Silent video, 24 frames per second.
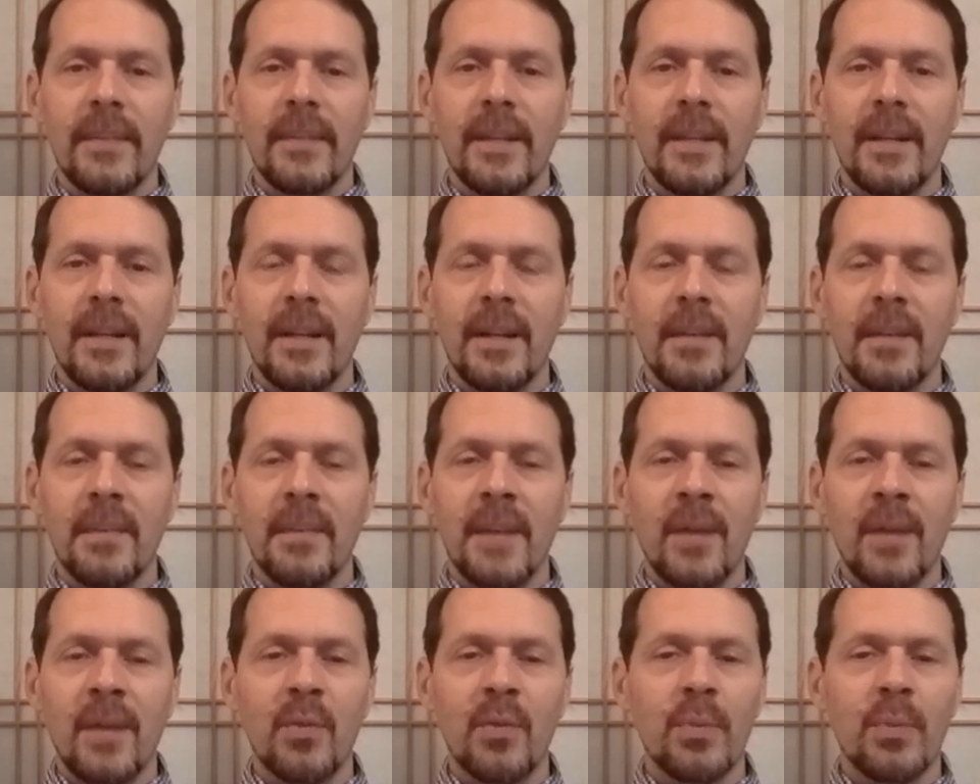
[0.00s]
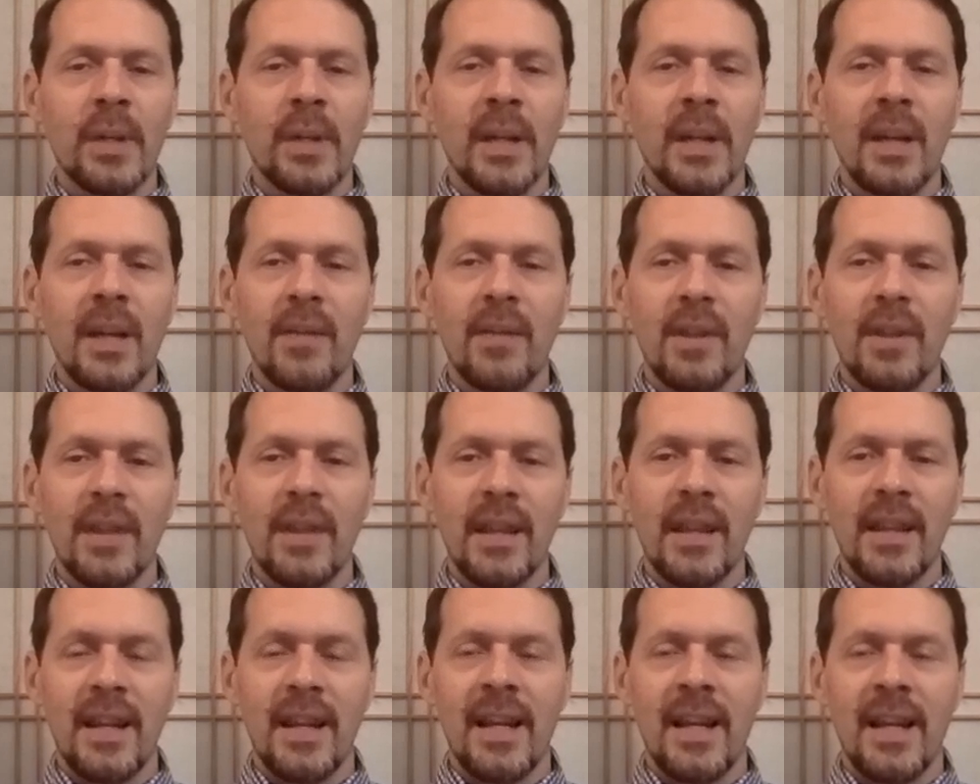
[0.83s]
I was bringing
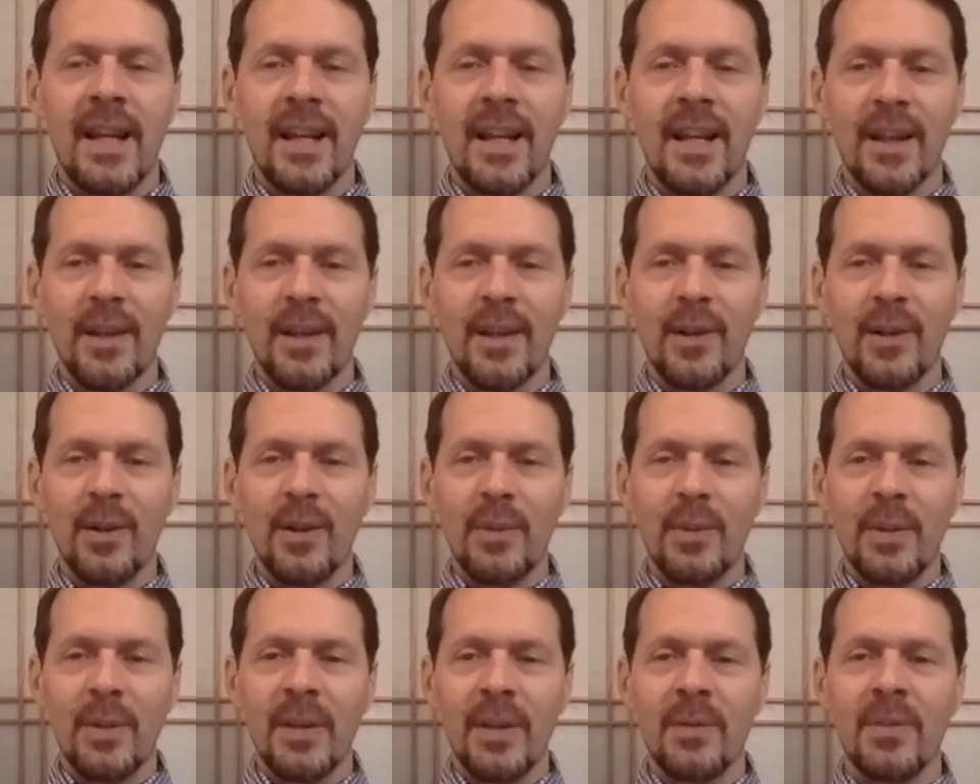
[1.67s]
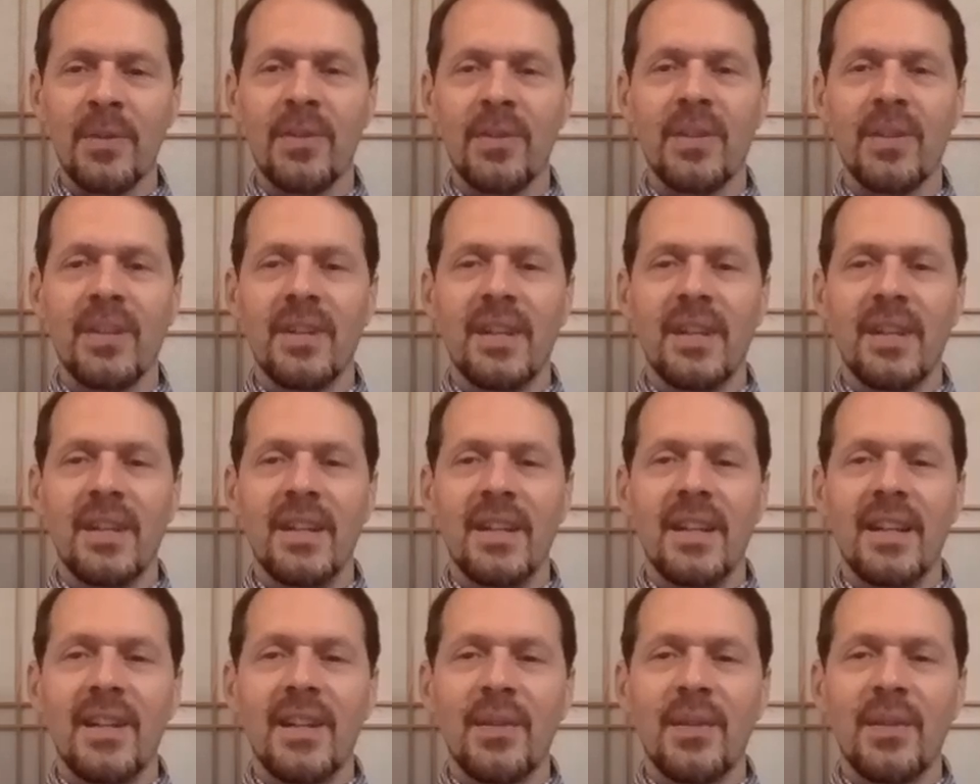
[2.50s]
everything that I had learned, but
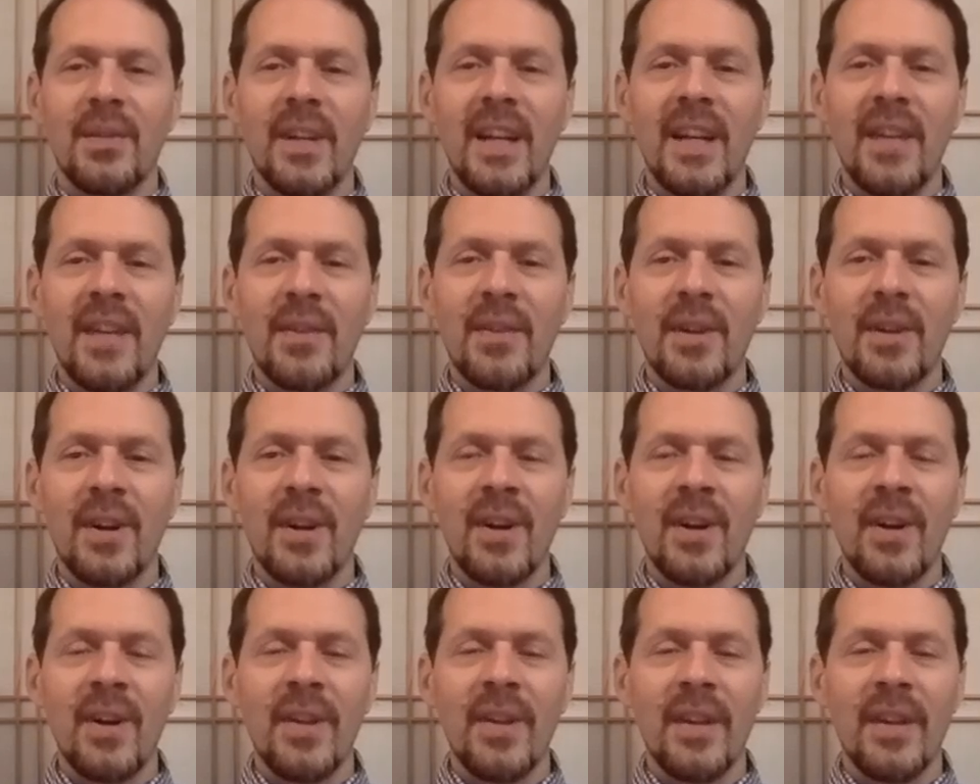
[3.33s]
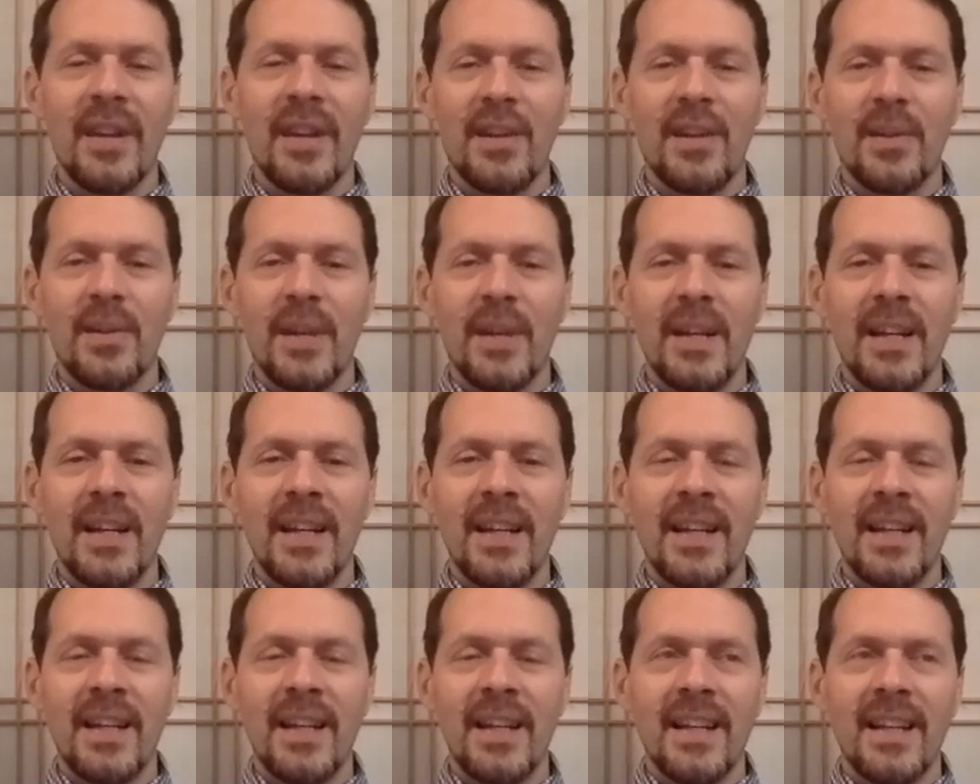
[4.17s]
it's funny, after all that
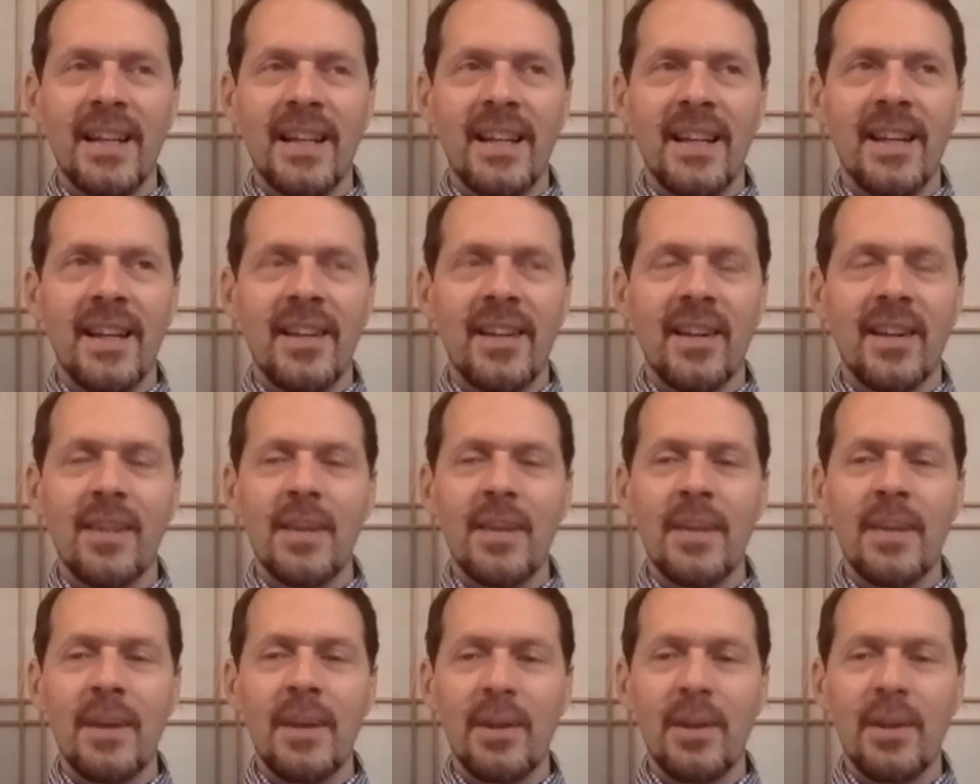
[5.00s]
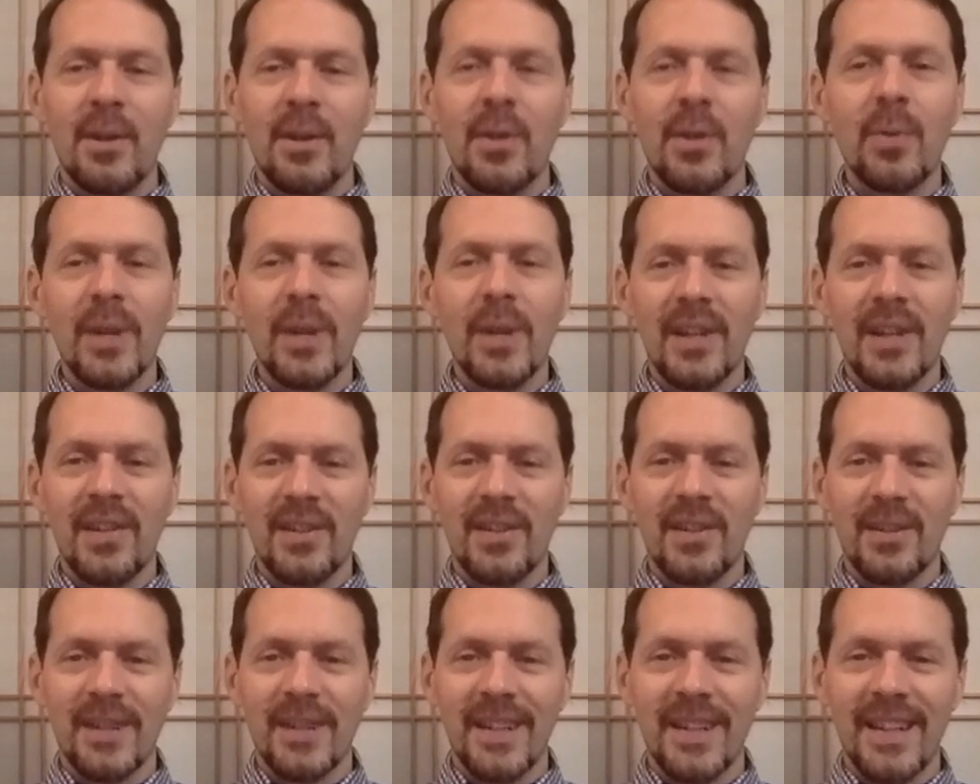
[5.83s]
training, it took me about 2 weeks
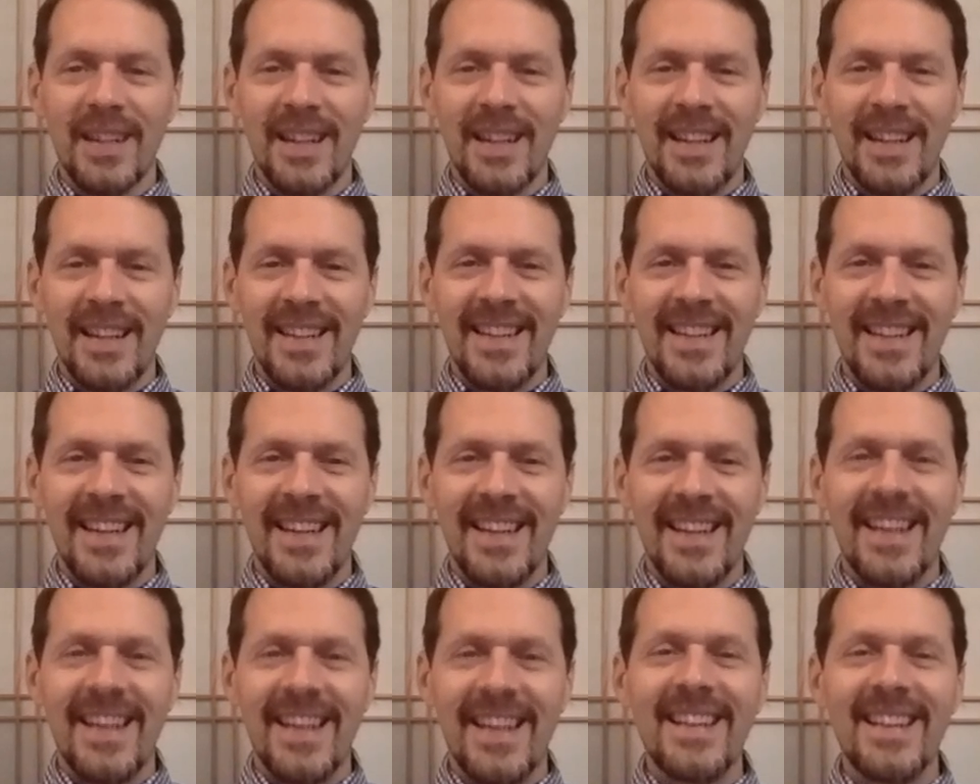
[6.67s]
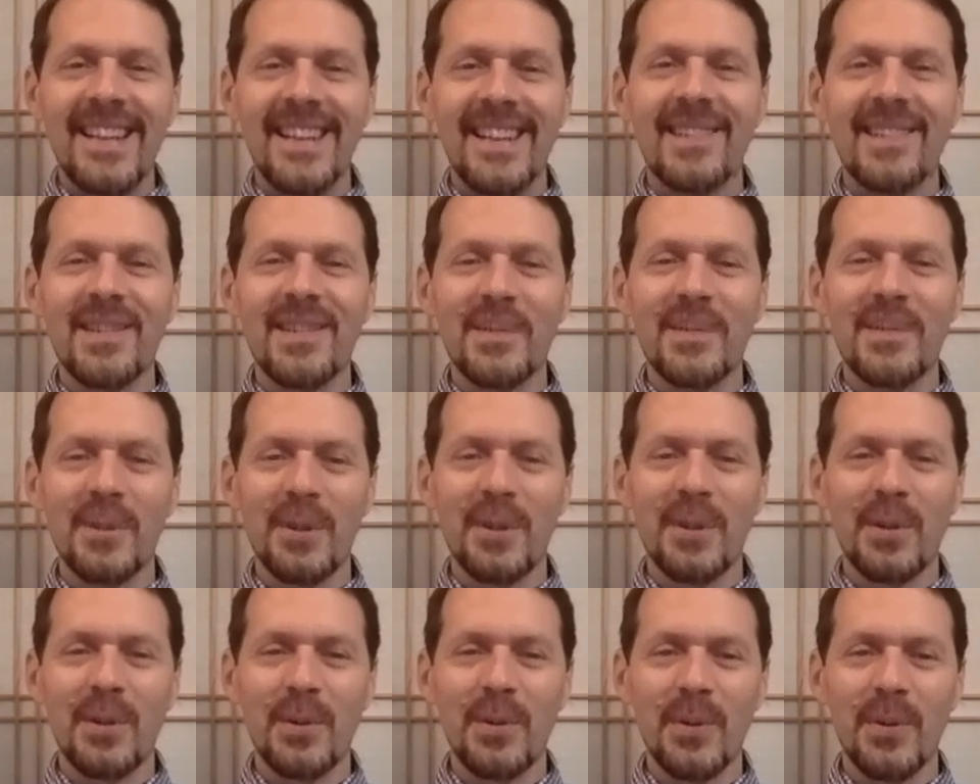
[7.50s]
to realize that I needed some more
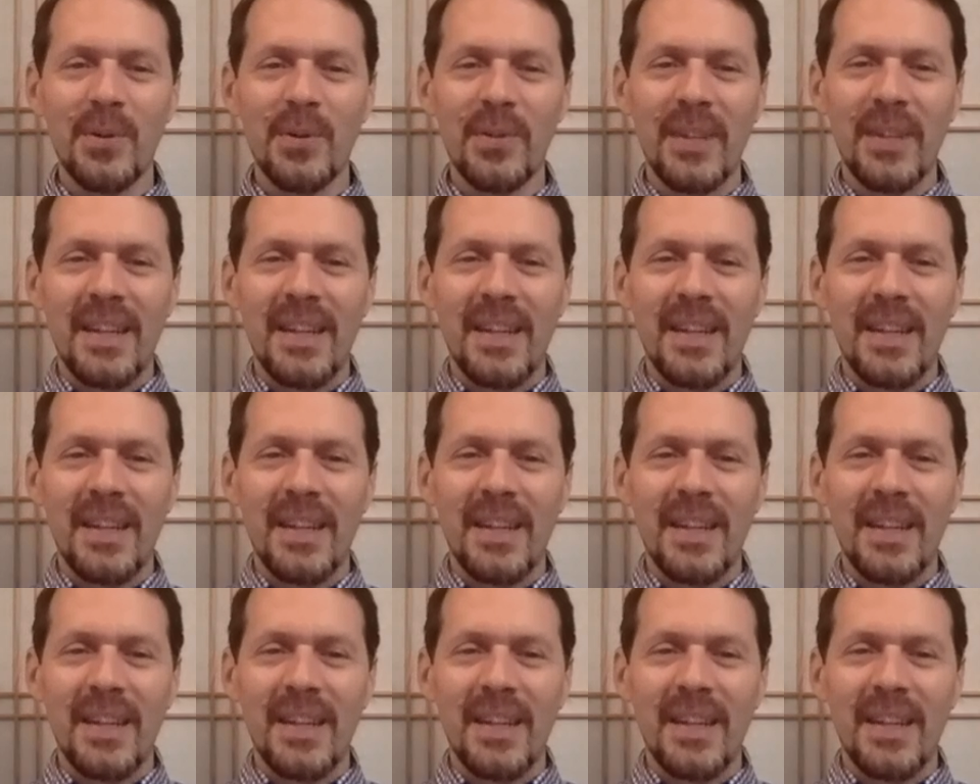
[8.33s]
tools,